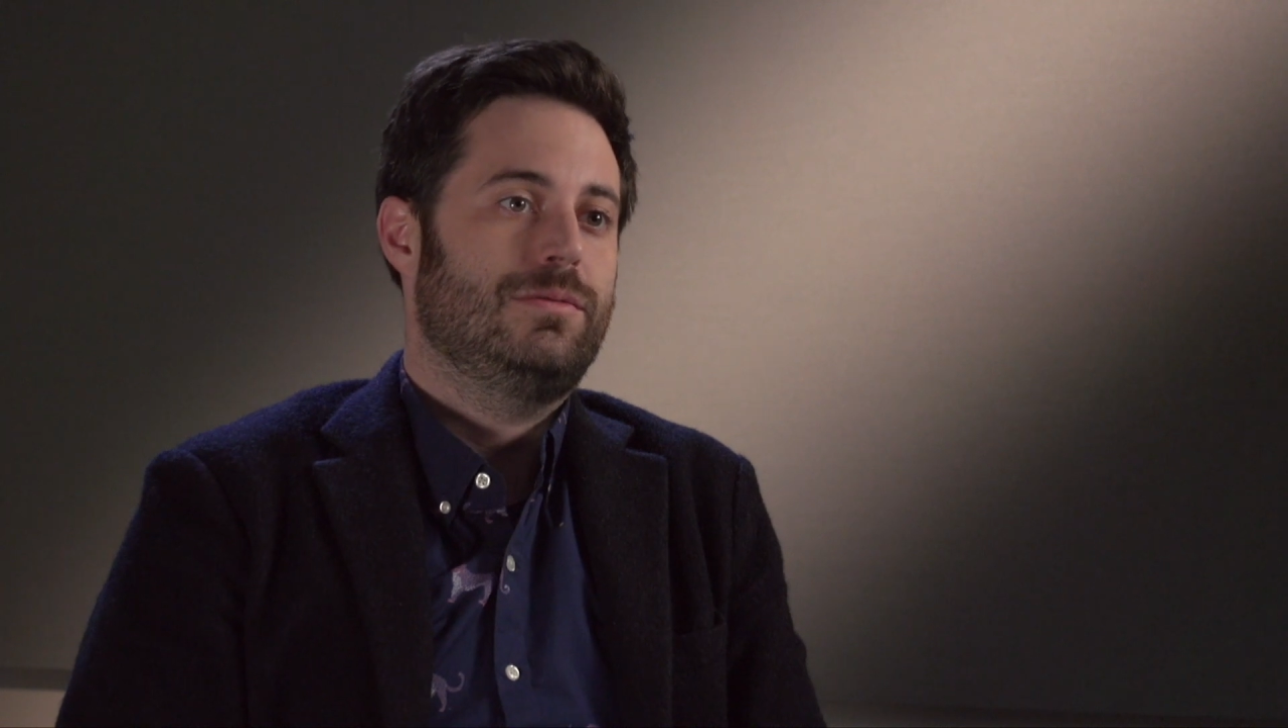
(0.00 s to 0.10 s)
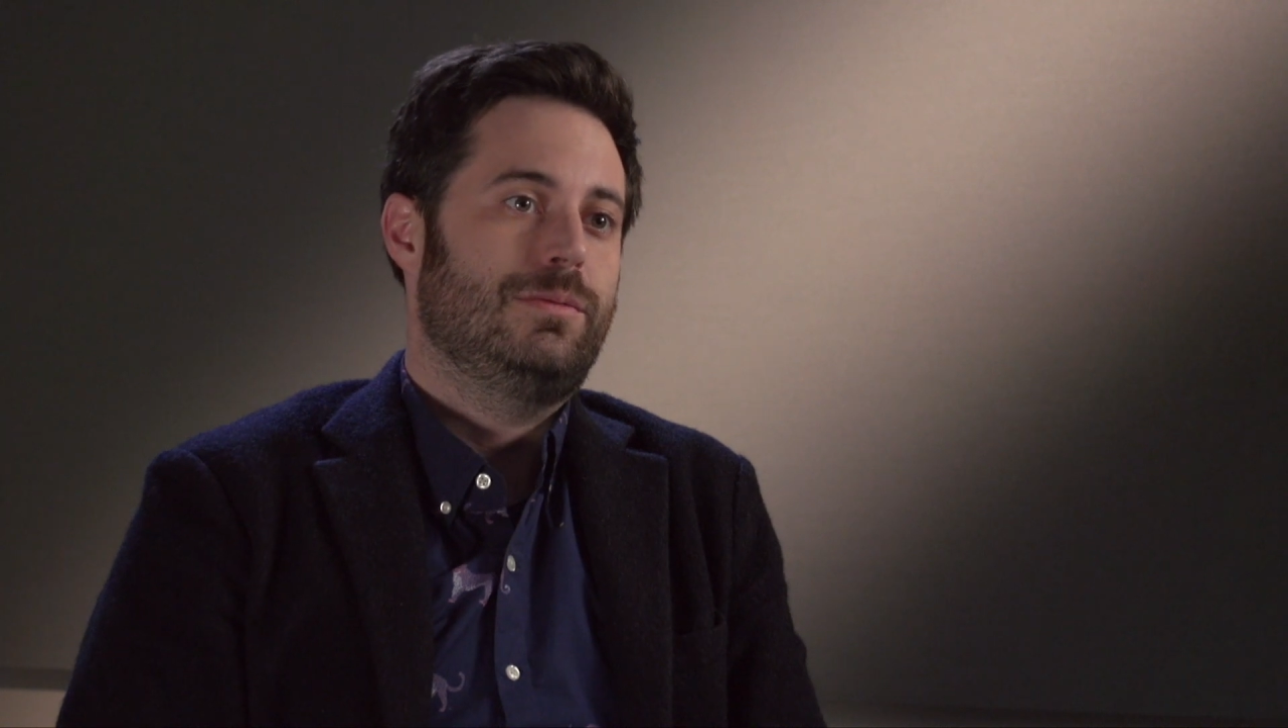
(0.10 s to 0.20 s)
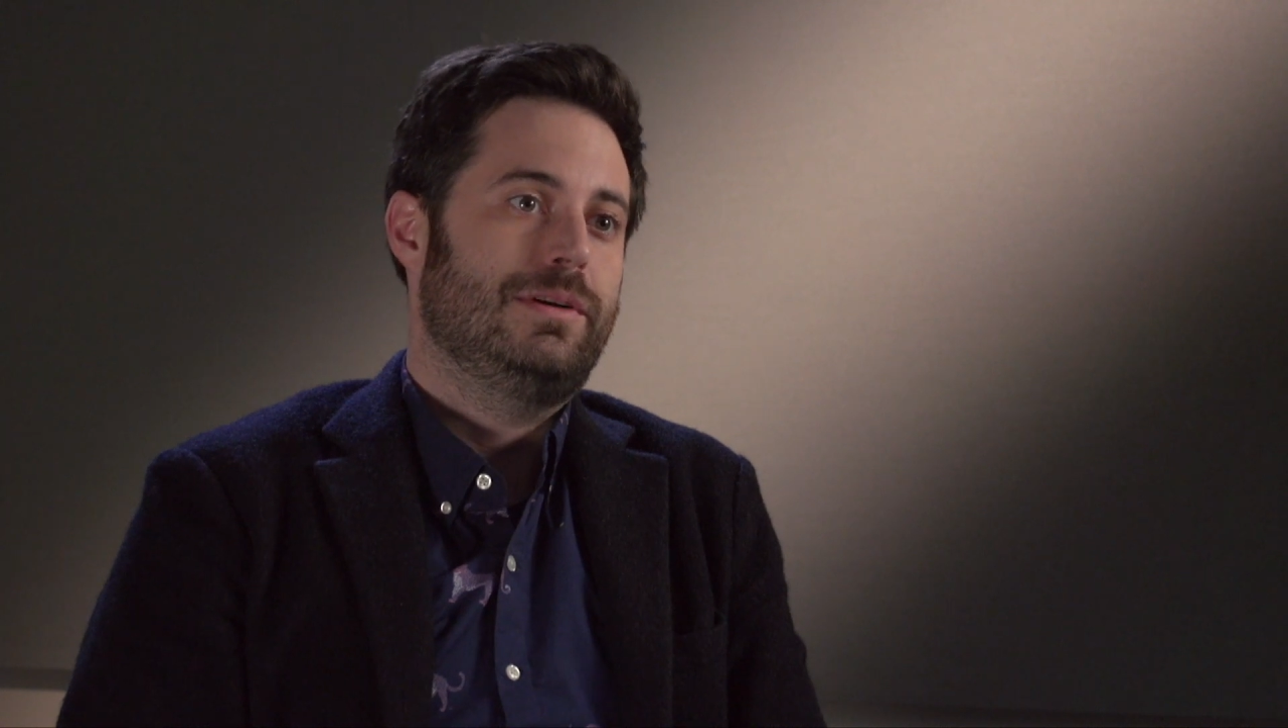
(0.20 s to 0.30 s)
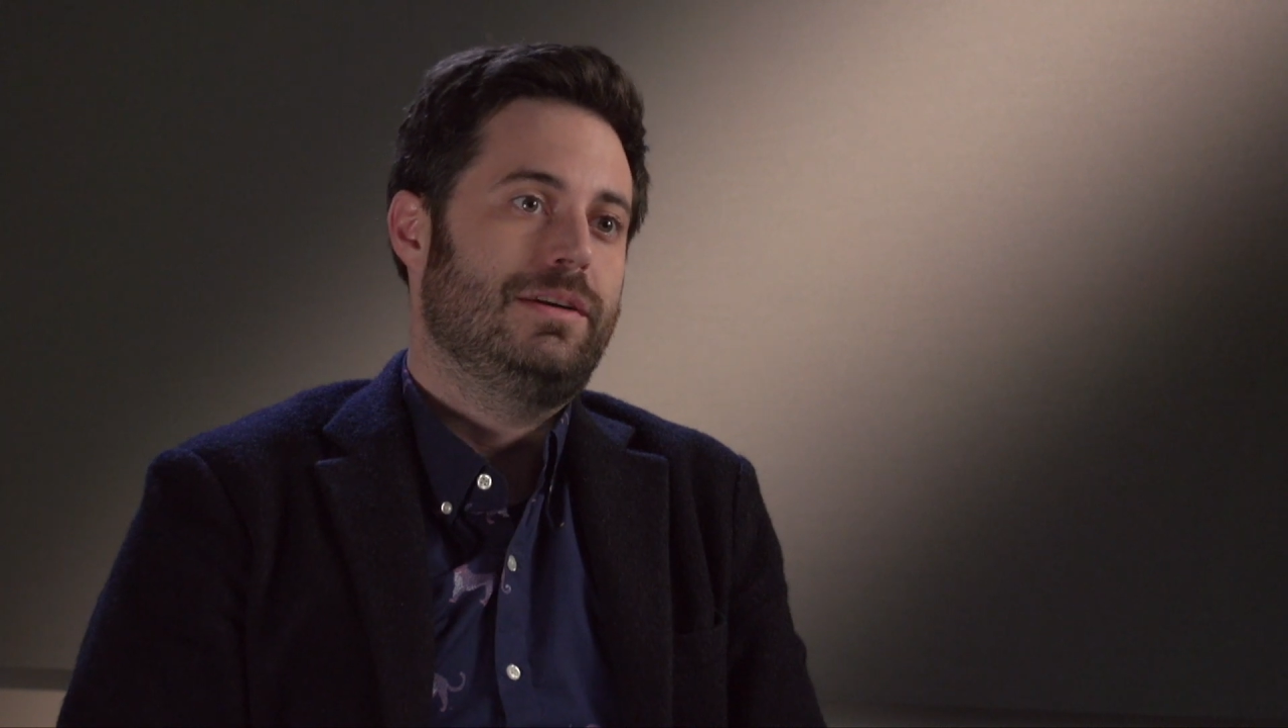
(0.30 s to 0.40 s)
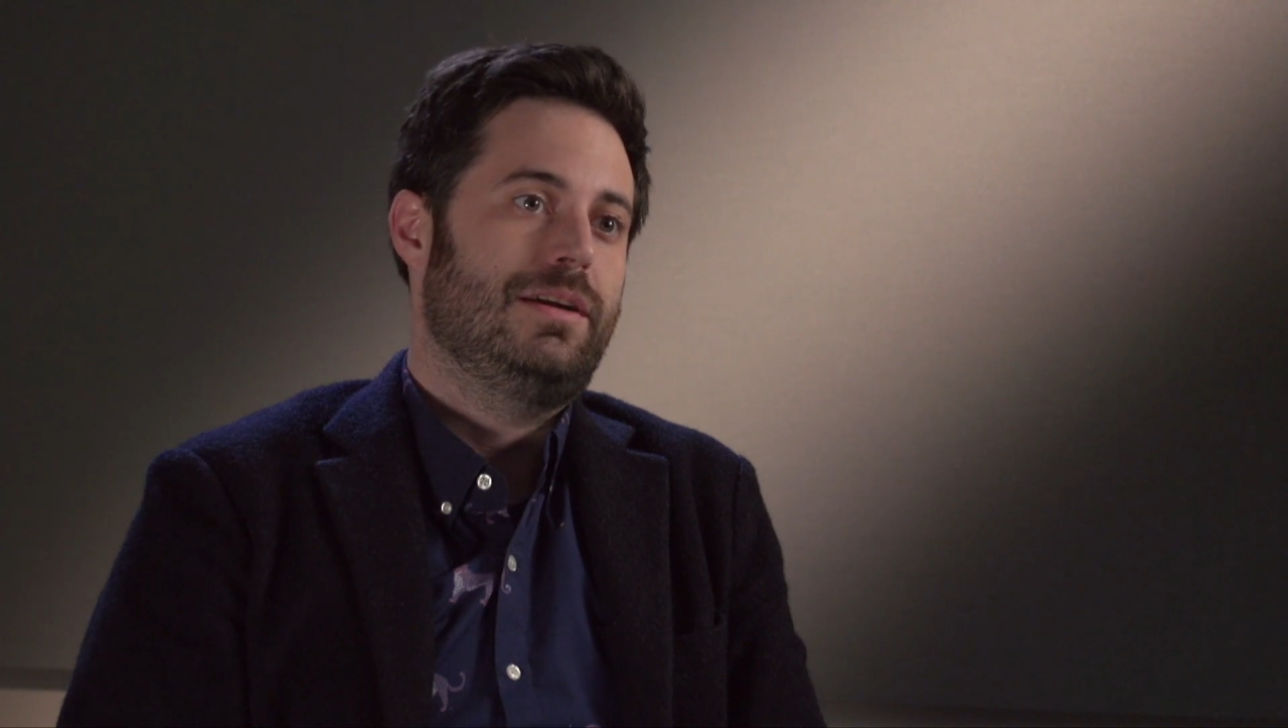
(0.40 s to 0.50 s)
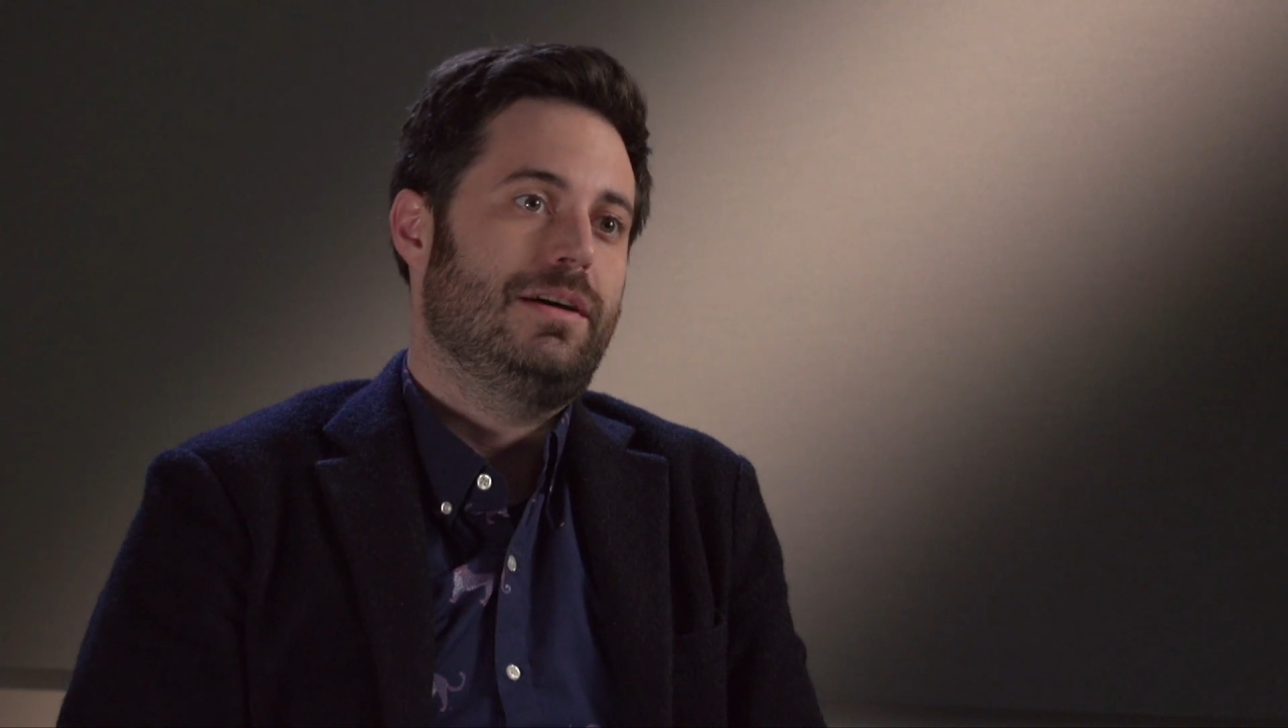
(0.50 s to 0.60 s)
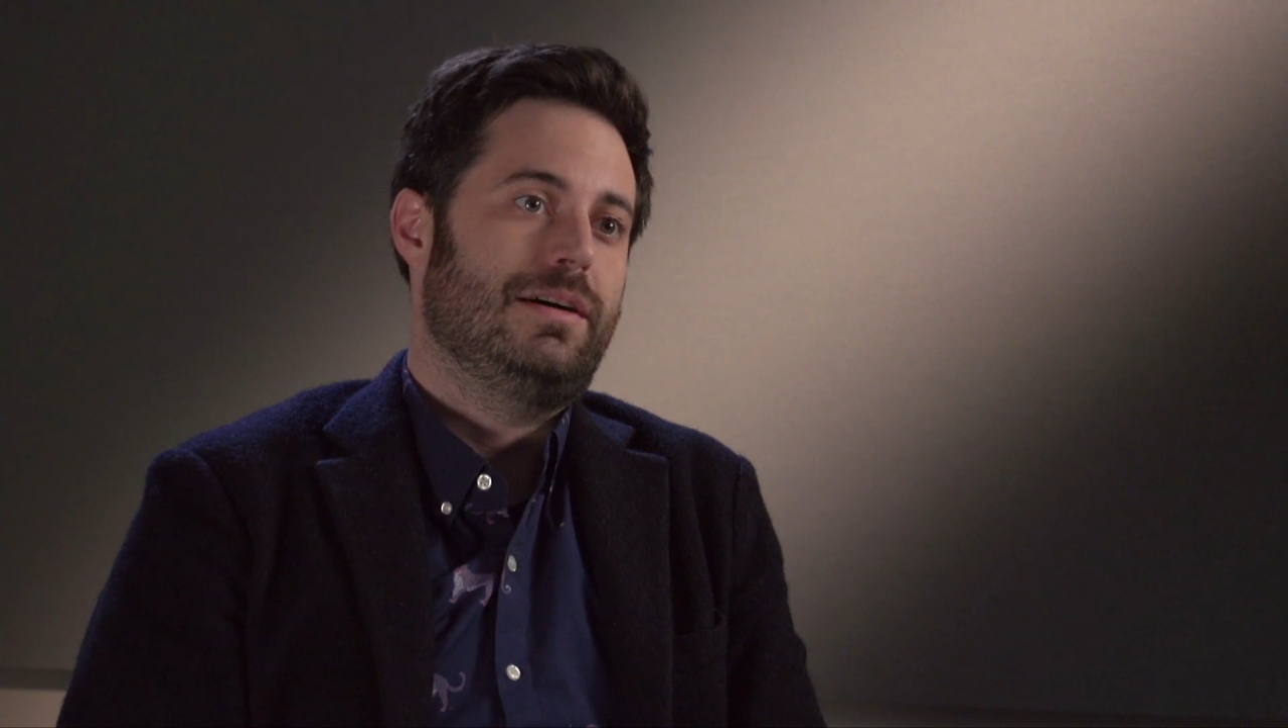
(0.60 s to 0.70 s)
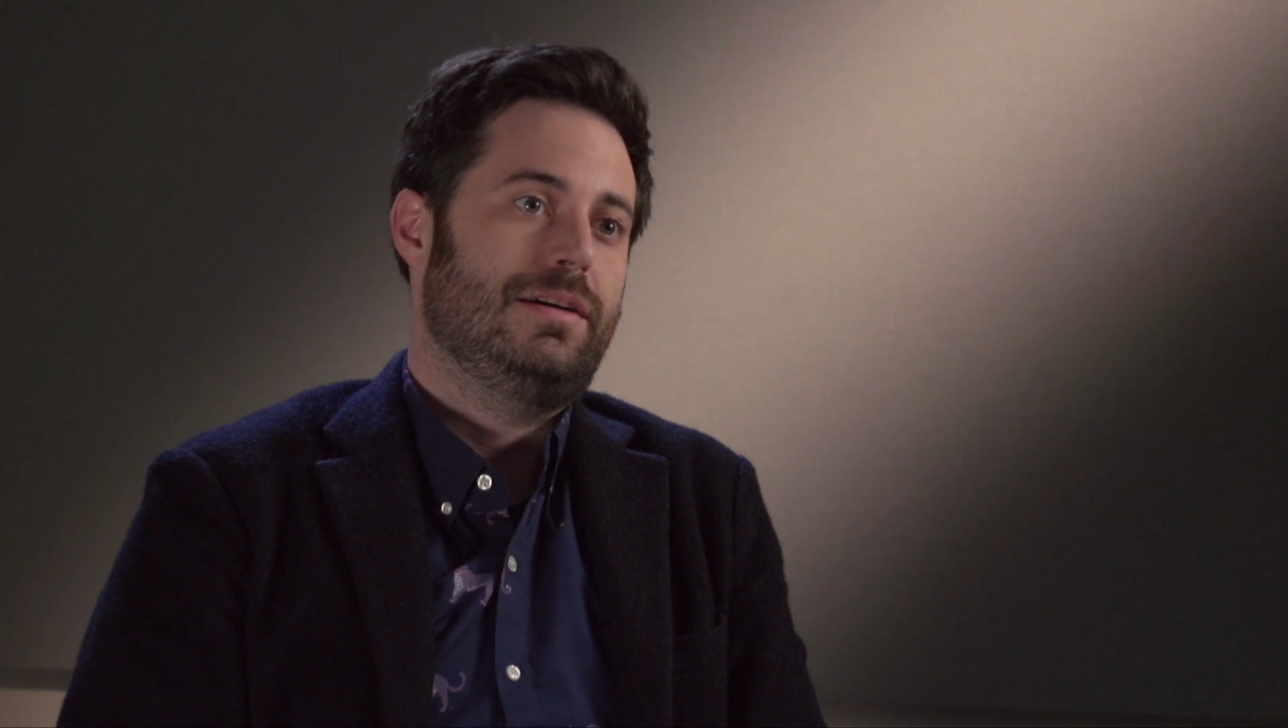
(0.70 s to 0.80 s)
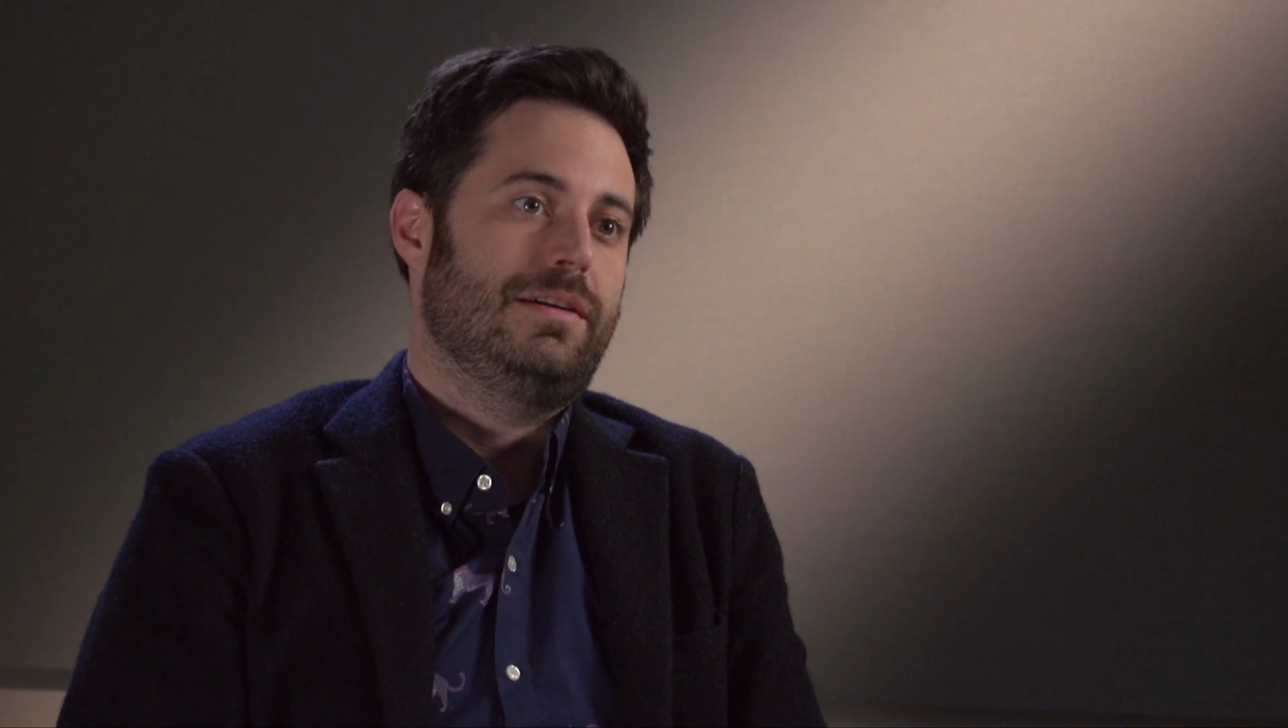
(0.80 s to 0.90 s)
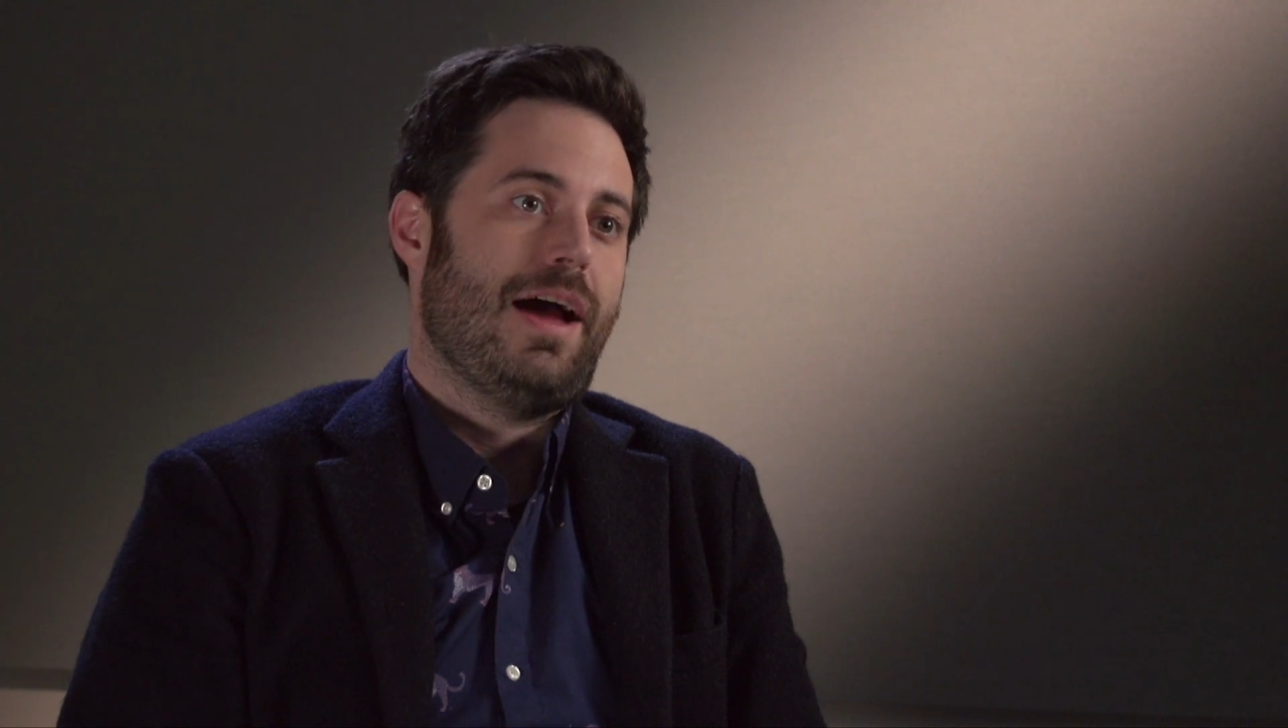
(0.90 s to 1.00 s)
would
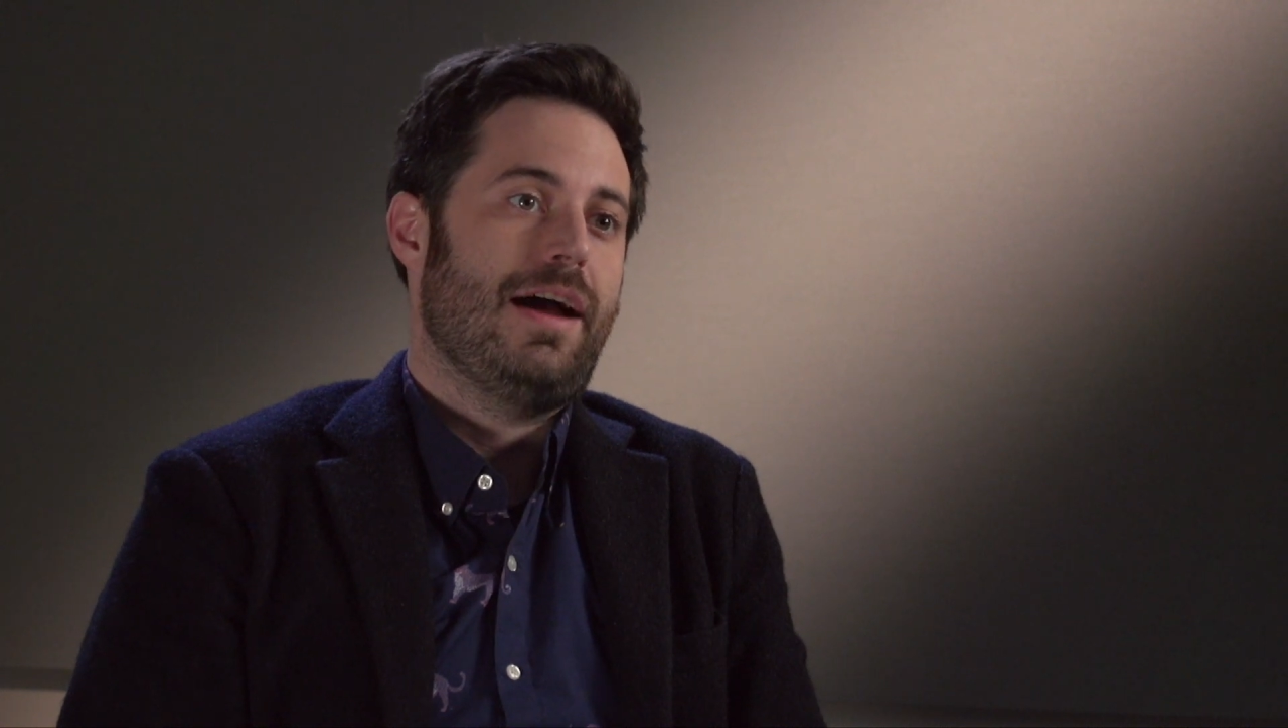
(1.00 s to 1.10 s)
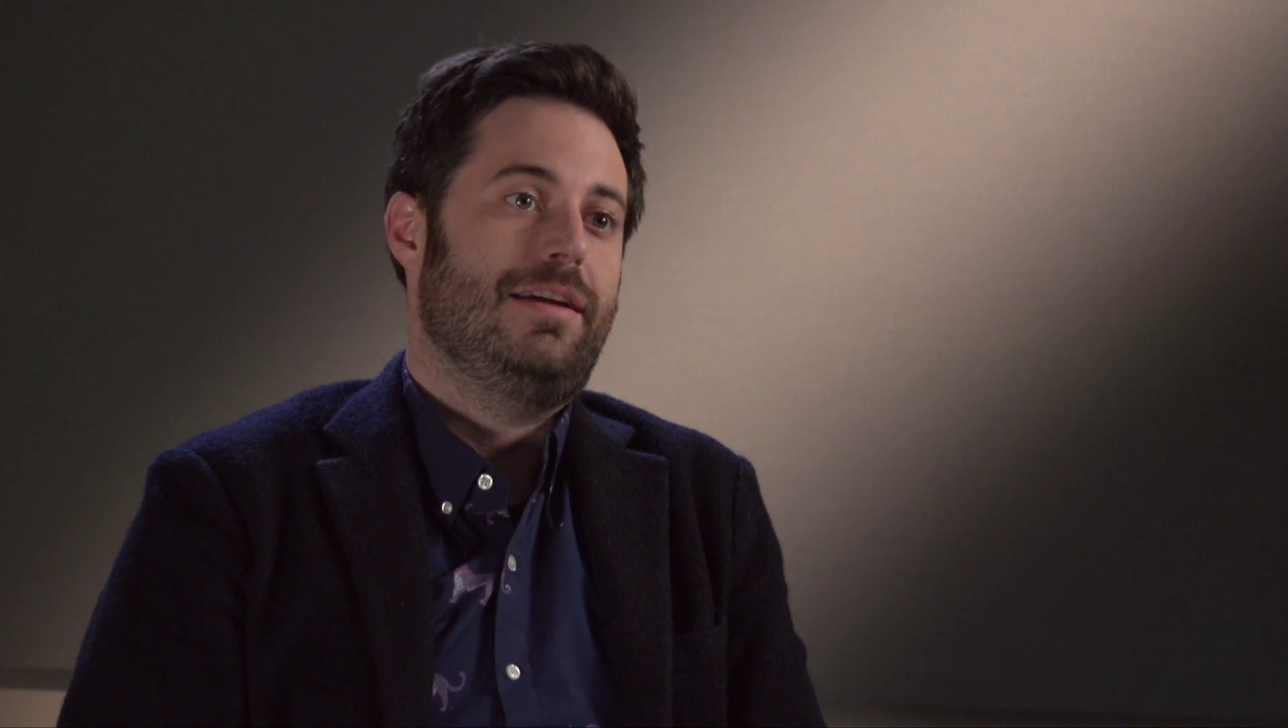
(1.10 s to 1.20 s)
uh,